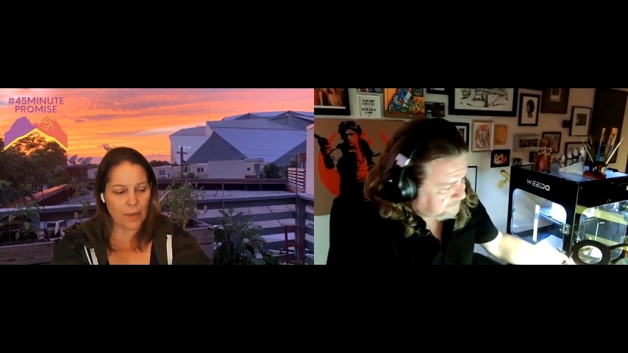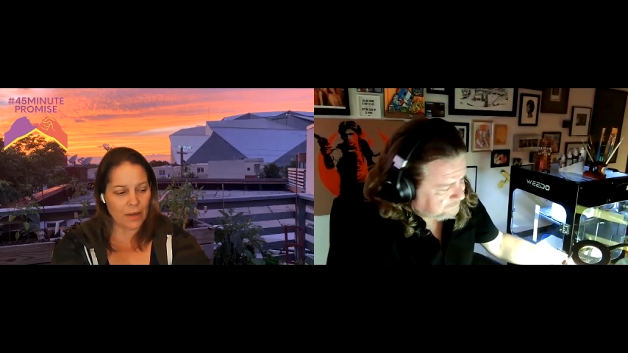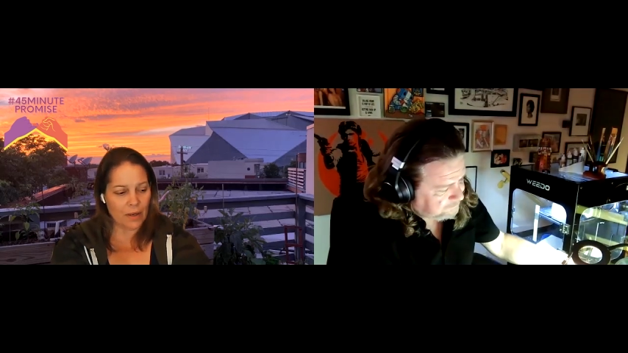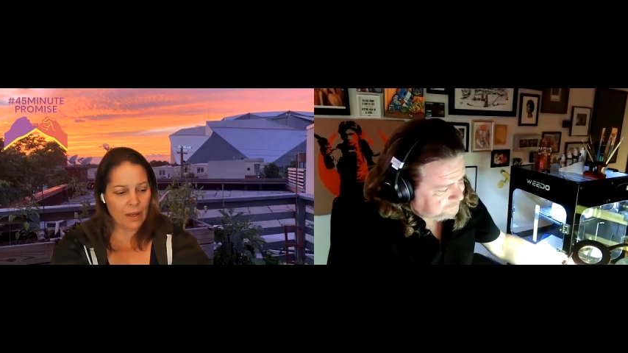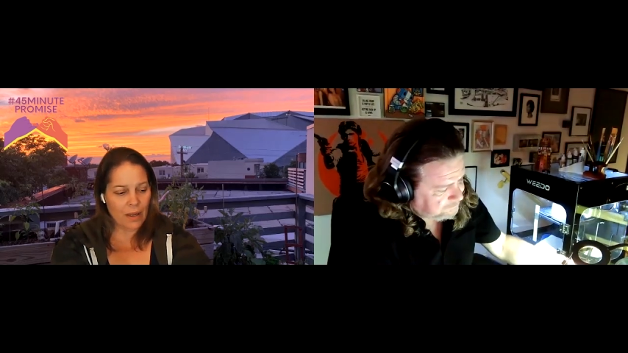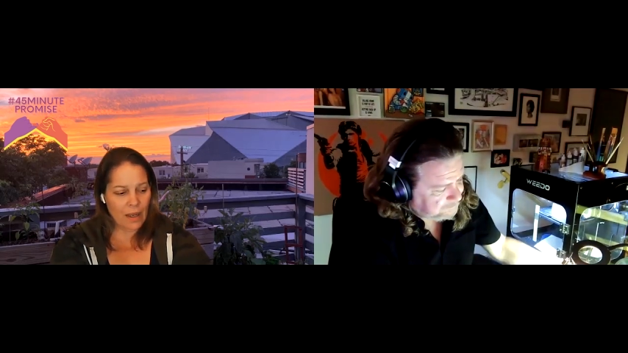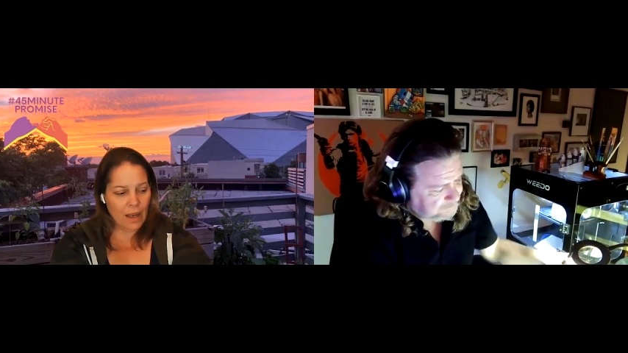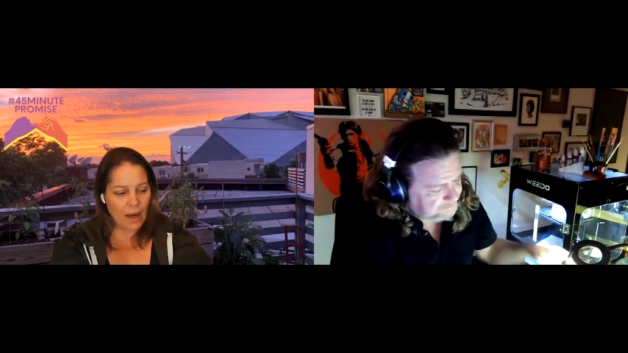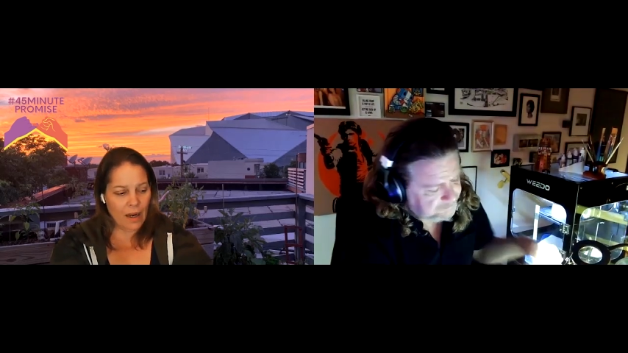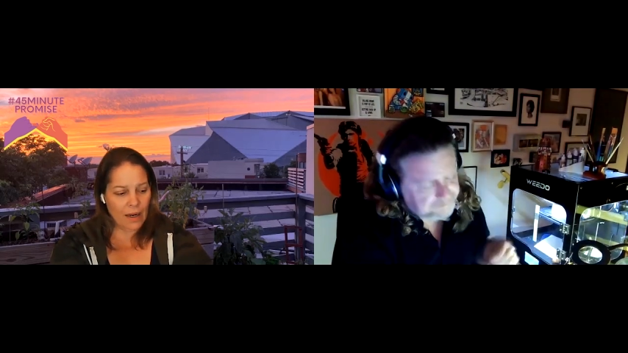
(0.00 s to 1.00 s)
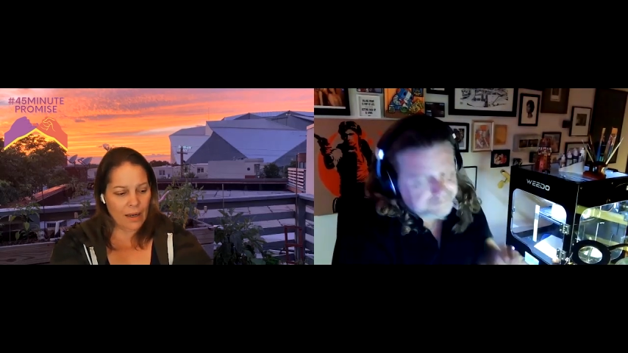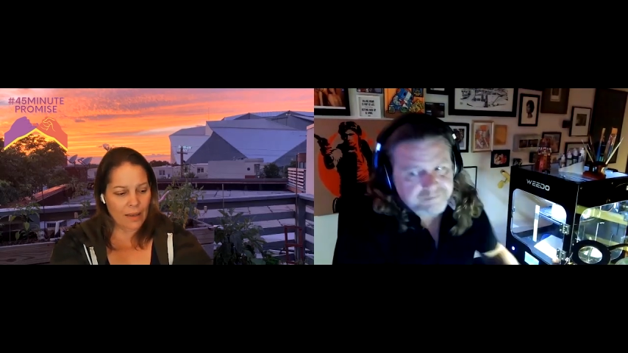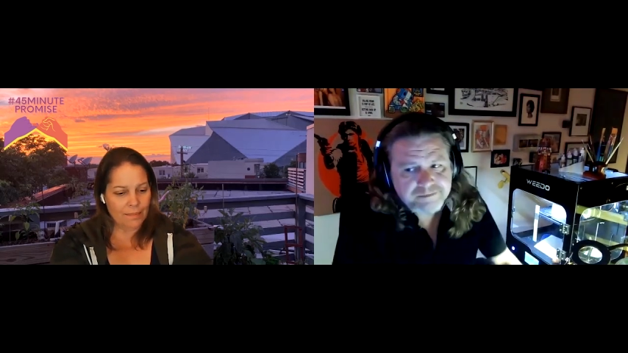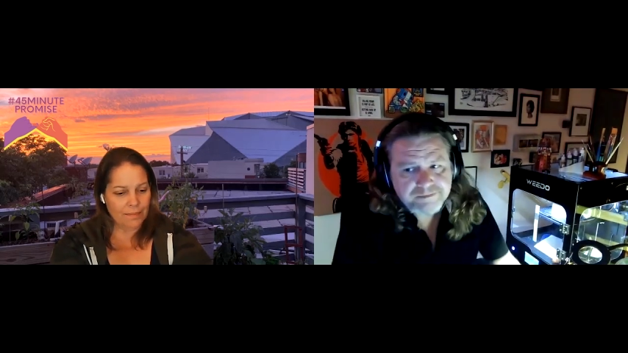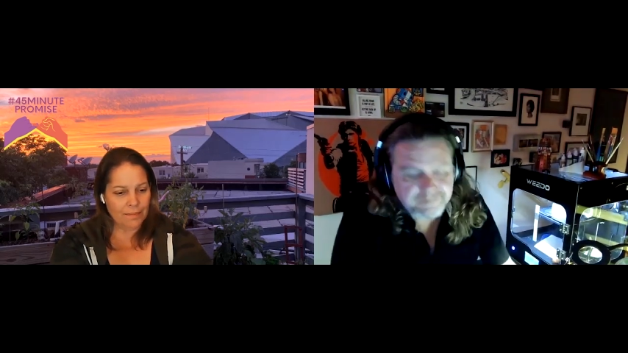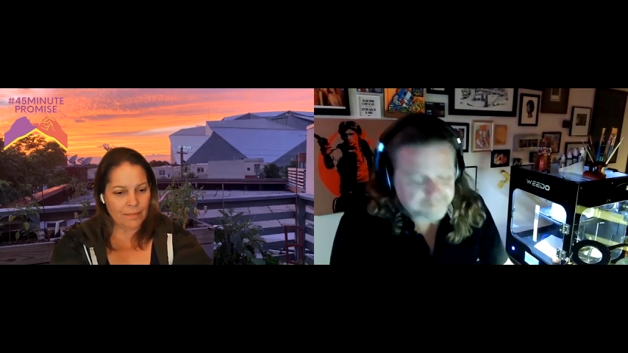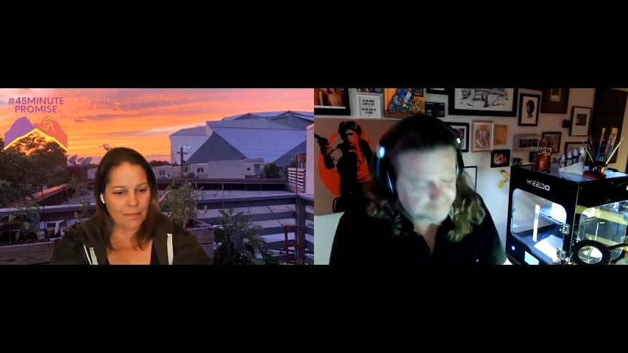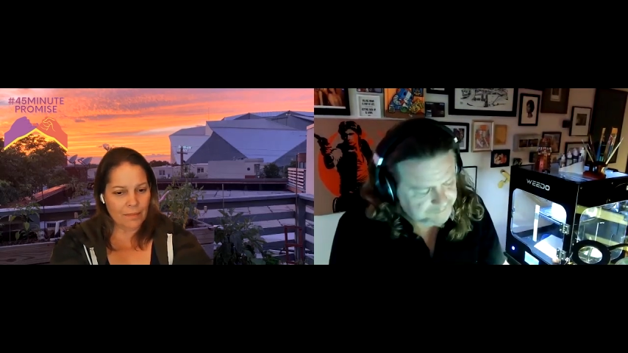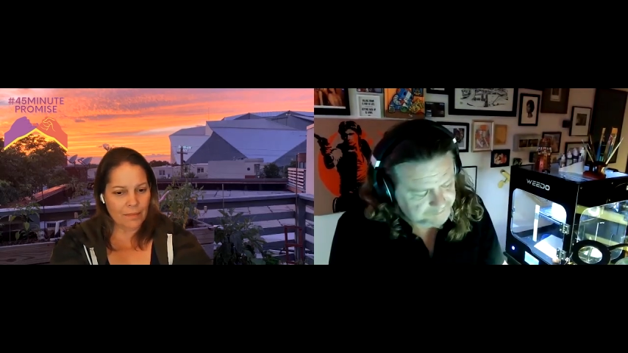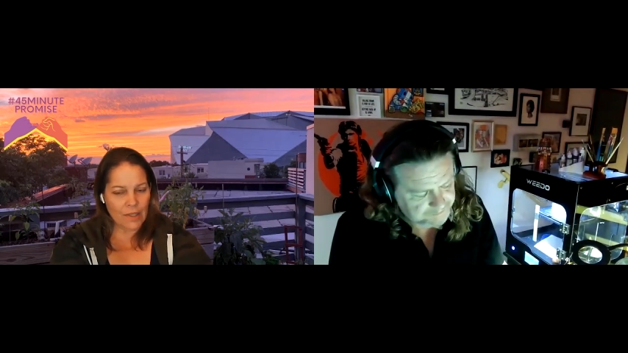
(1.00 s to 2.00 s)
Speaker 1: but um,
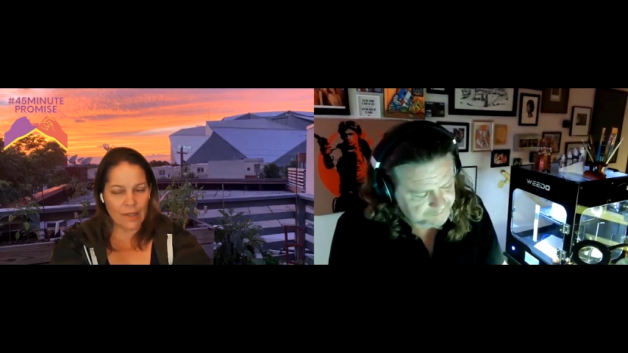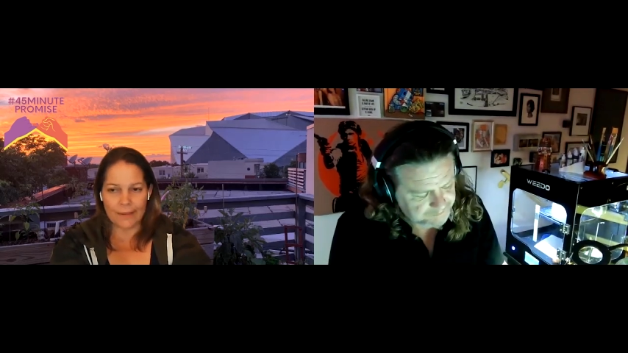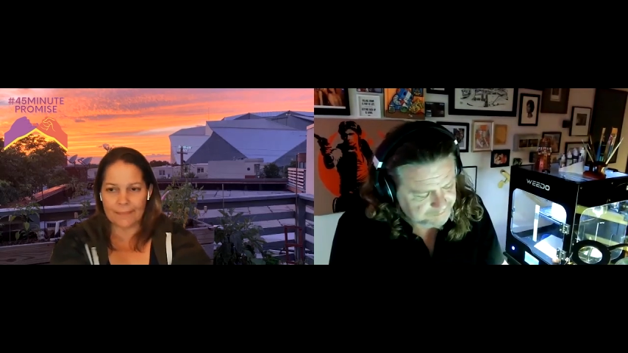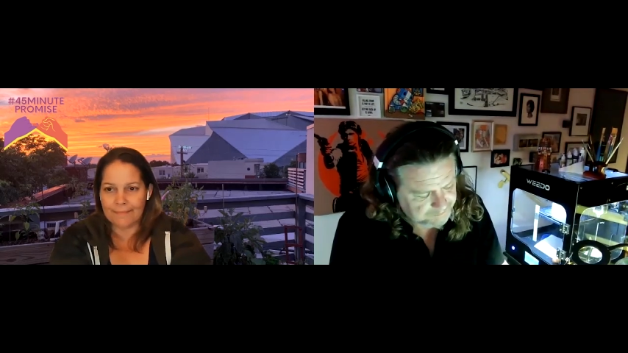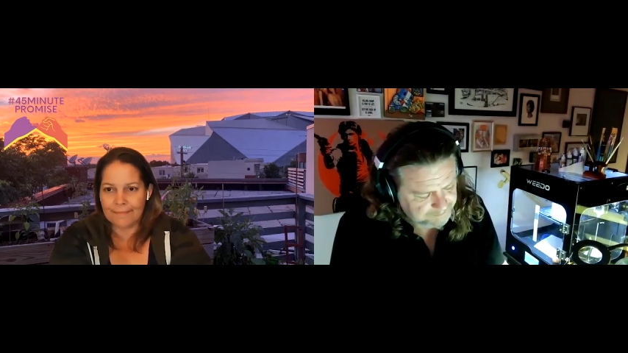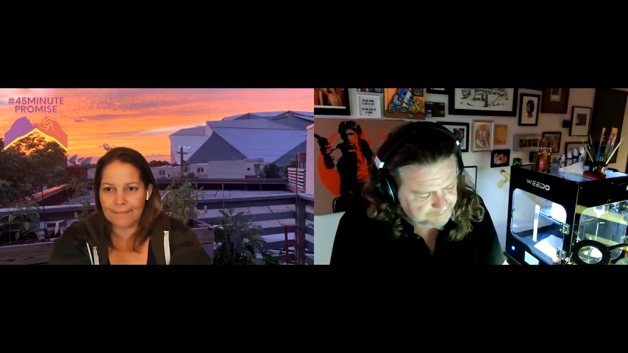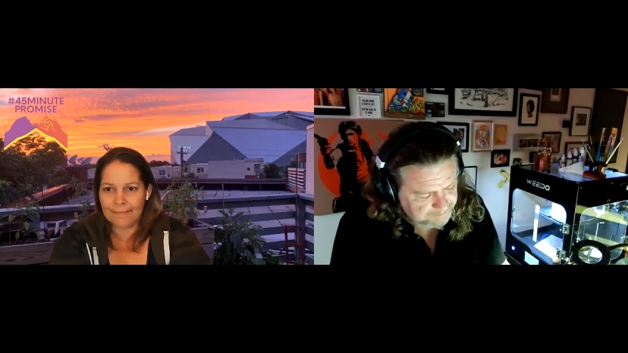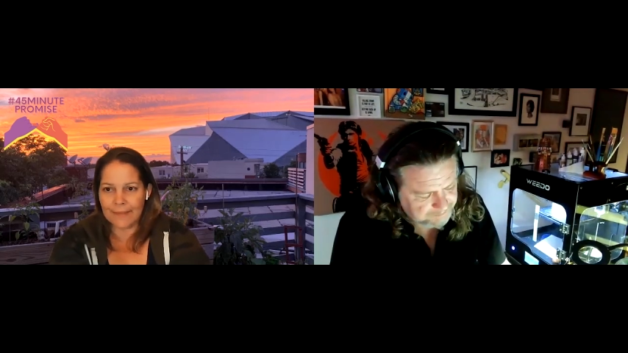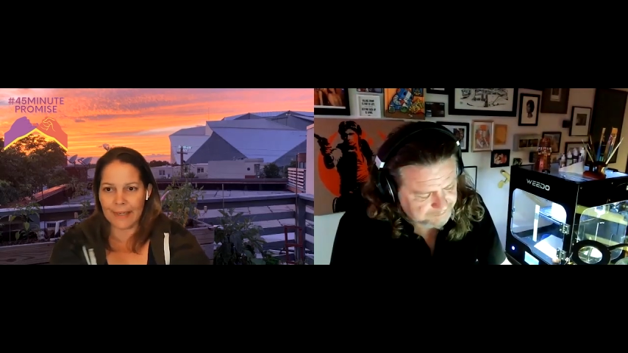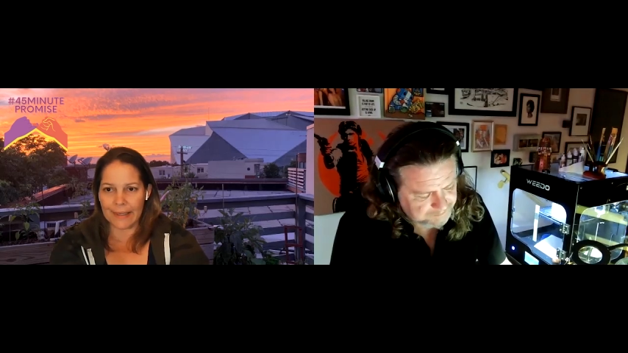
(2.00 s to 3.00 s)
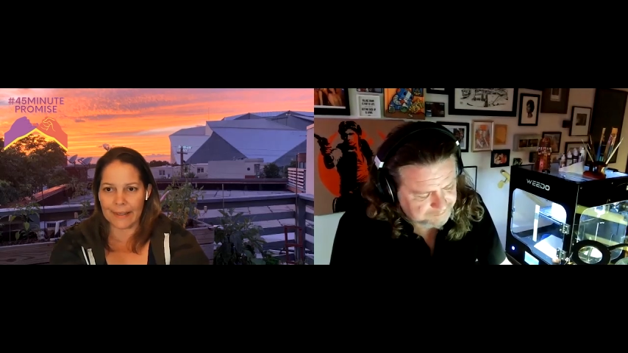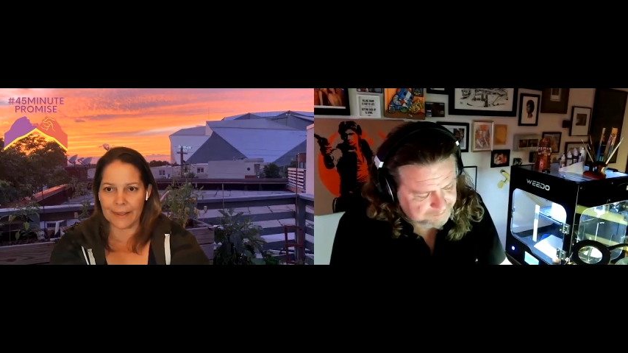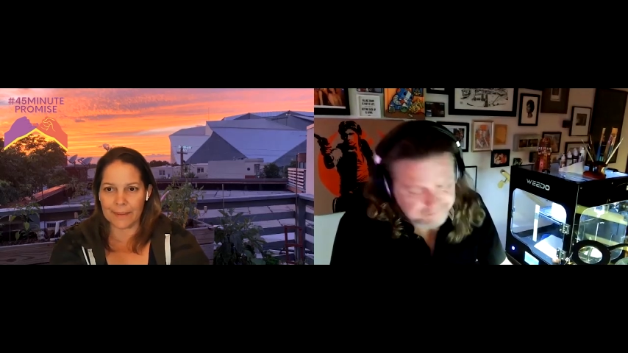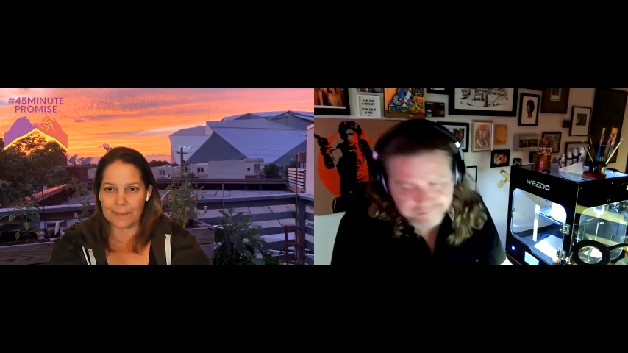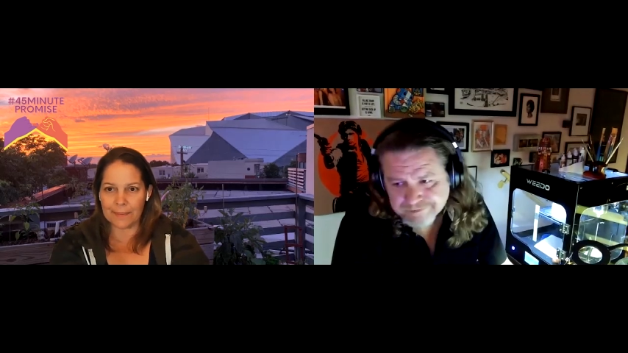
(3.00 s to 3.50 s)
you know, what are you going to do?